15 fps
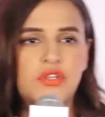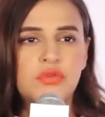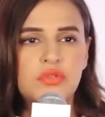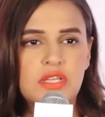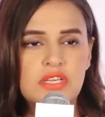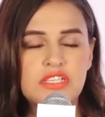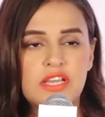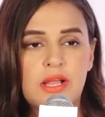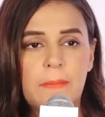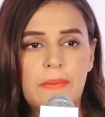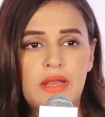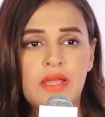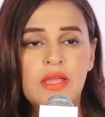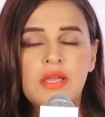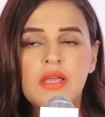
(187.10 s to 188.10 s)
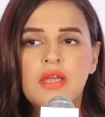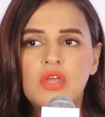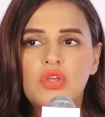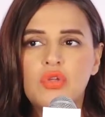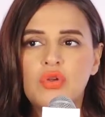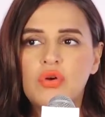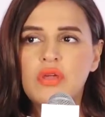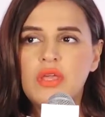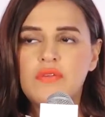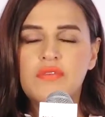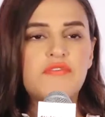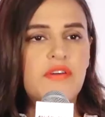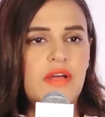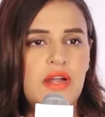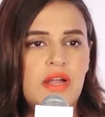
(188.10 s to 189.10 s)
kyun, 10 saal pehle, you know, even
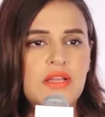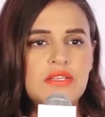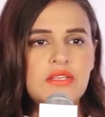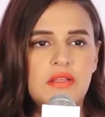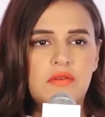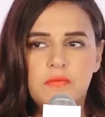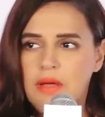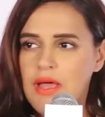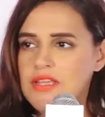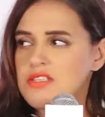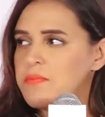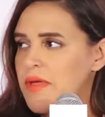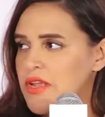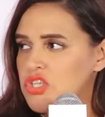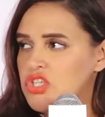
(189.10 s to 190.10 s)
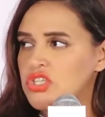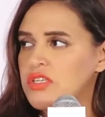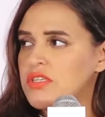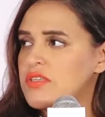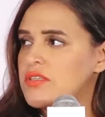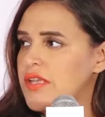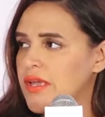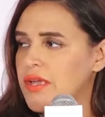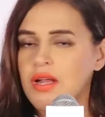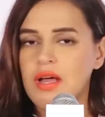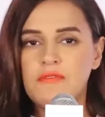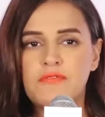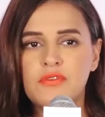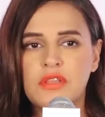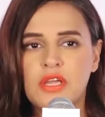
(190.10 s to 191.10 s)
Farhan has mentioned, taken
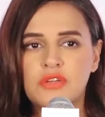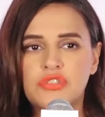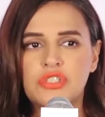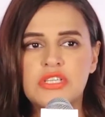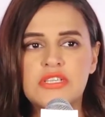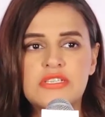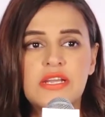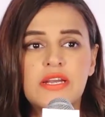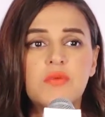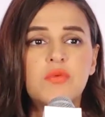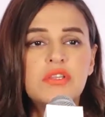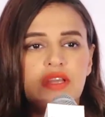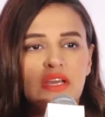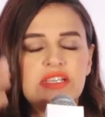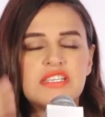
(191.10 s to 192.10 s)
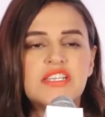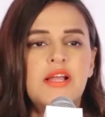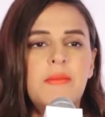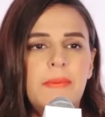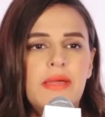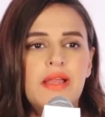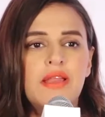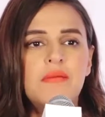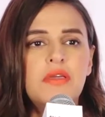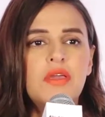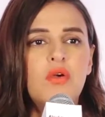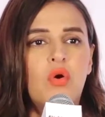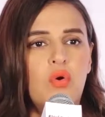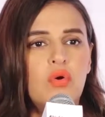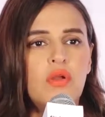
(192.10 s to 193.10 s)
up for Tanushree and said, ki wo 10 saal pehle bhi
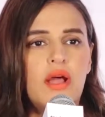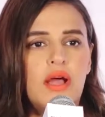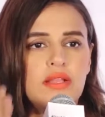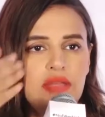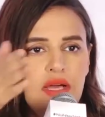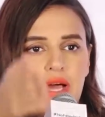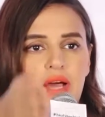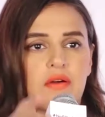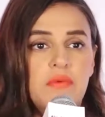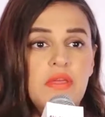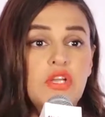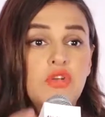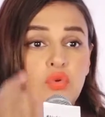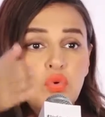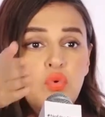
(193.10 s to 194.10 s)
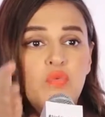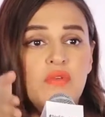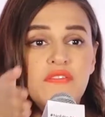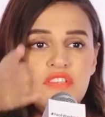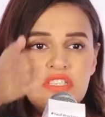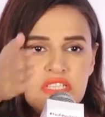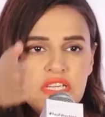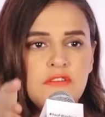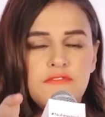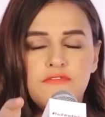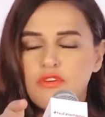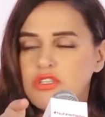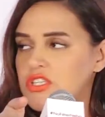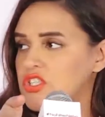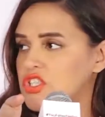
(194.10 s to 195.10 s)
ho raha tha. We do, we've seen
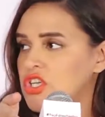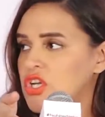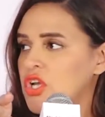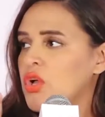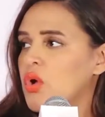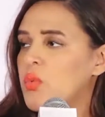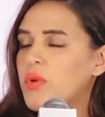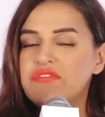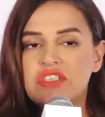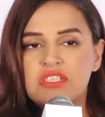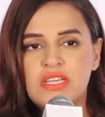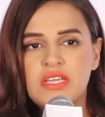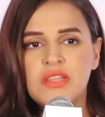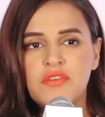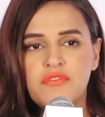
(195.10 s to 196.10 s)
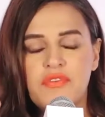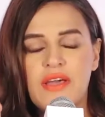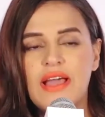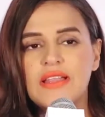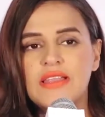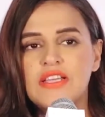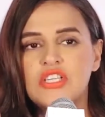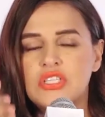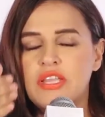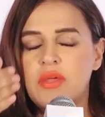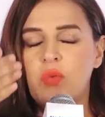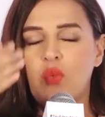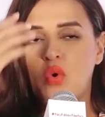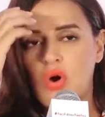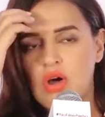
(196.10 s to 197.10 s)
footage. Yeah. We've seen the fact that
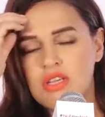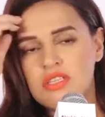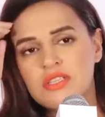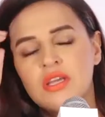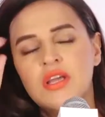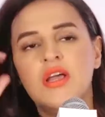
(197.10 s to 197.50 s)
there was,